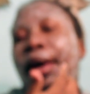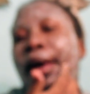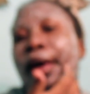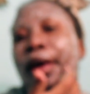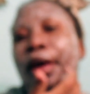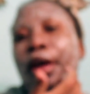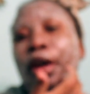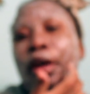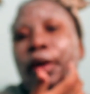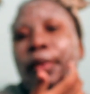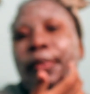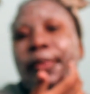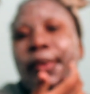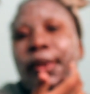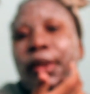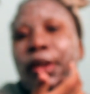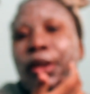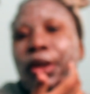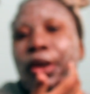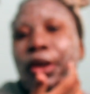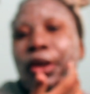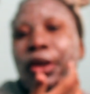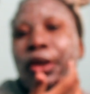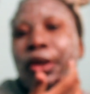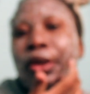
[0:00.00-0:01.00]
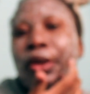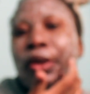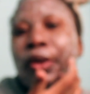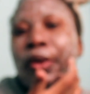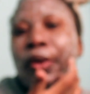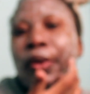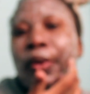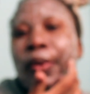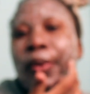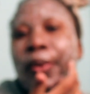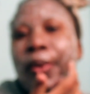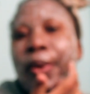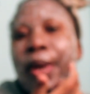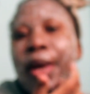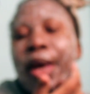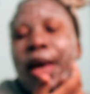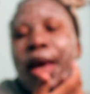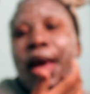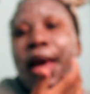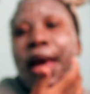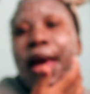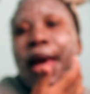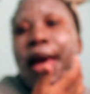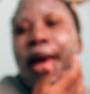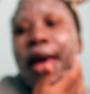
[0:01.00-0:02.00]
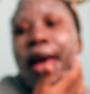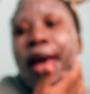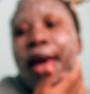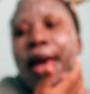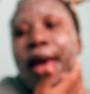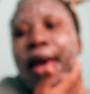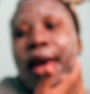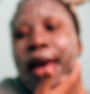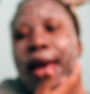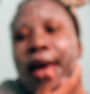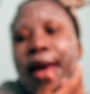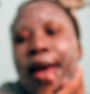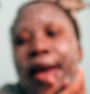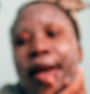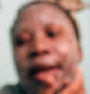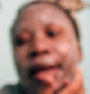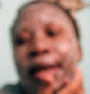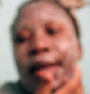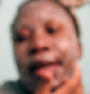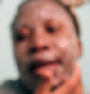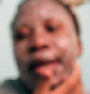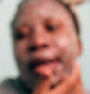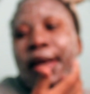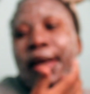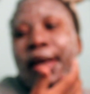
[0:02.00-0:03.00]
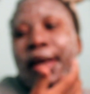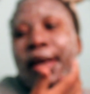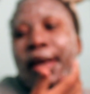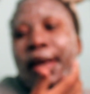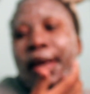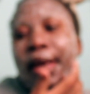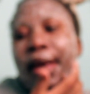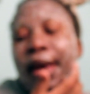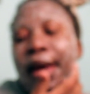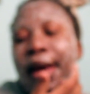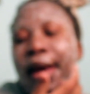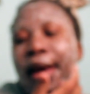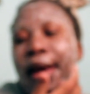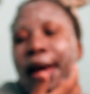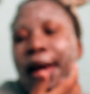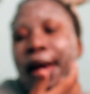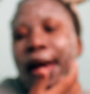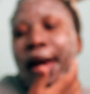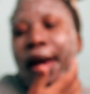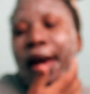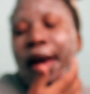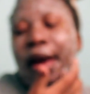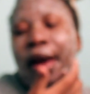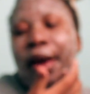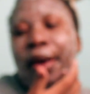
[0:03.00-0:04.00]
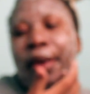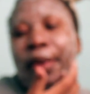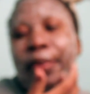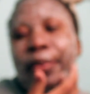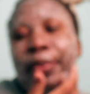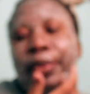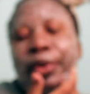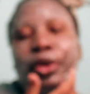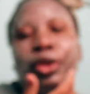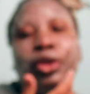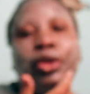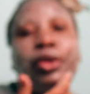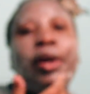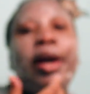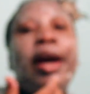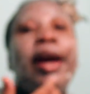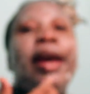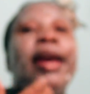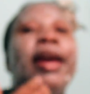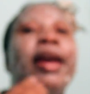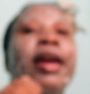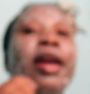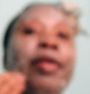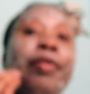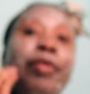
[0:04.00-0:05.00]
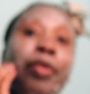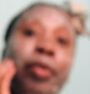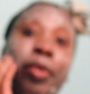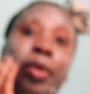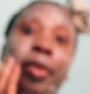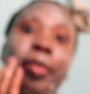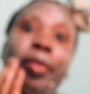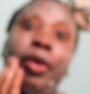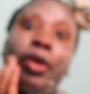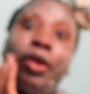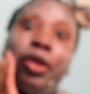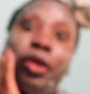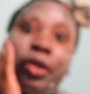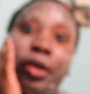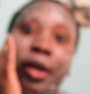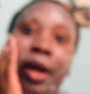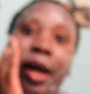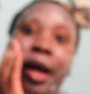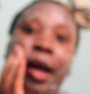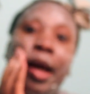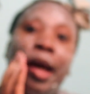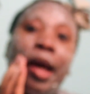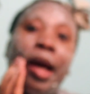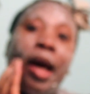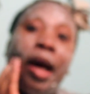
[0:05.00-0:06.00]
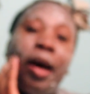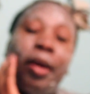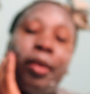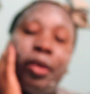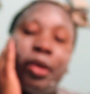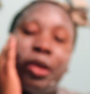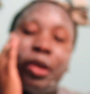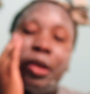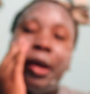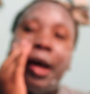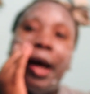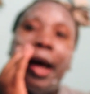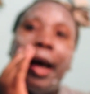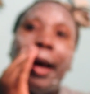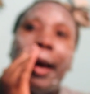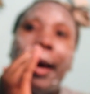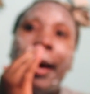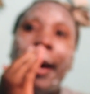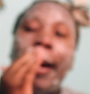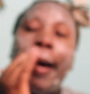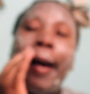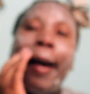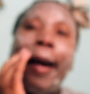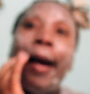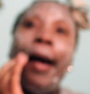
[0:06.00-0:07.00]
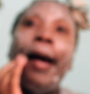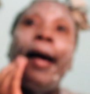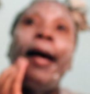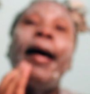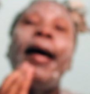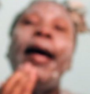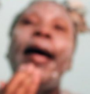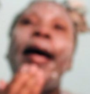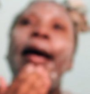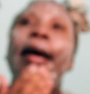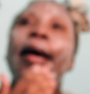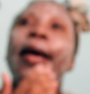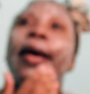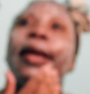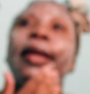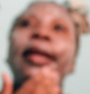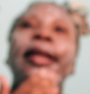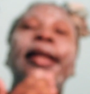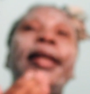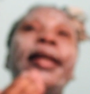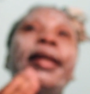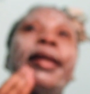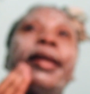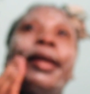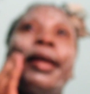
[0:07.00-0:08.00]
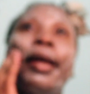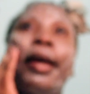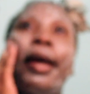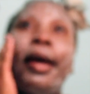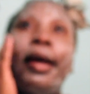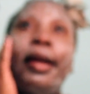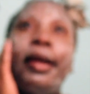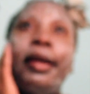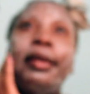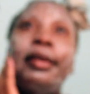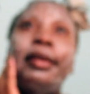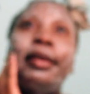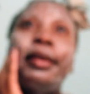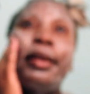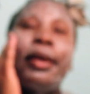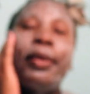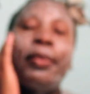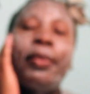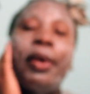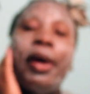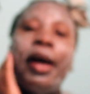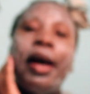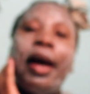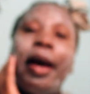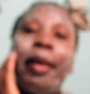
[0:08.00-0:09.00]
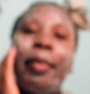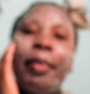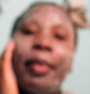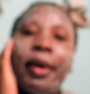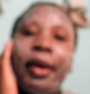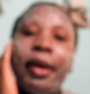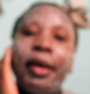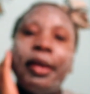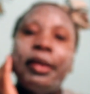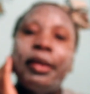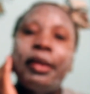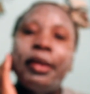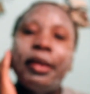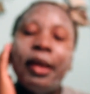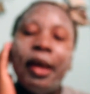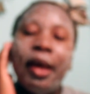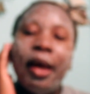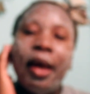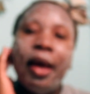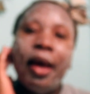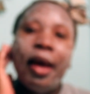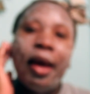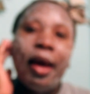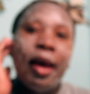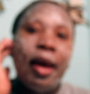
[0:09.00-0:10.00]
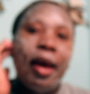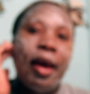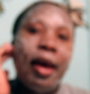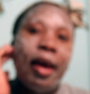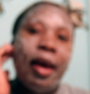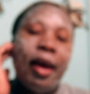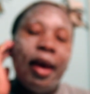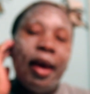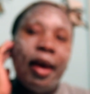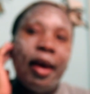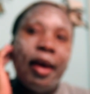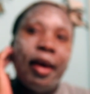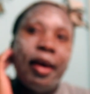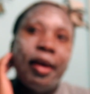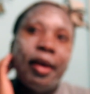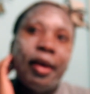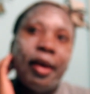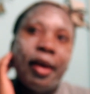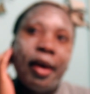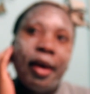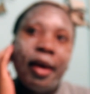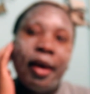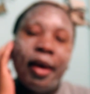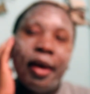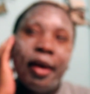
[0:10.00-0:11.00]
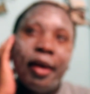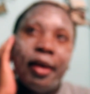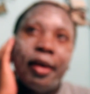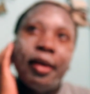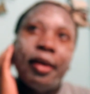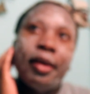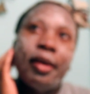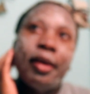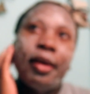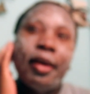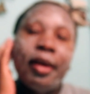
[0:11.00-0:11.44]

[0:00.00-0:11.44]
helps you, and yeah, I would try it. If you want me to try it, I will try it, and yeah, let's see what happens. And again,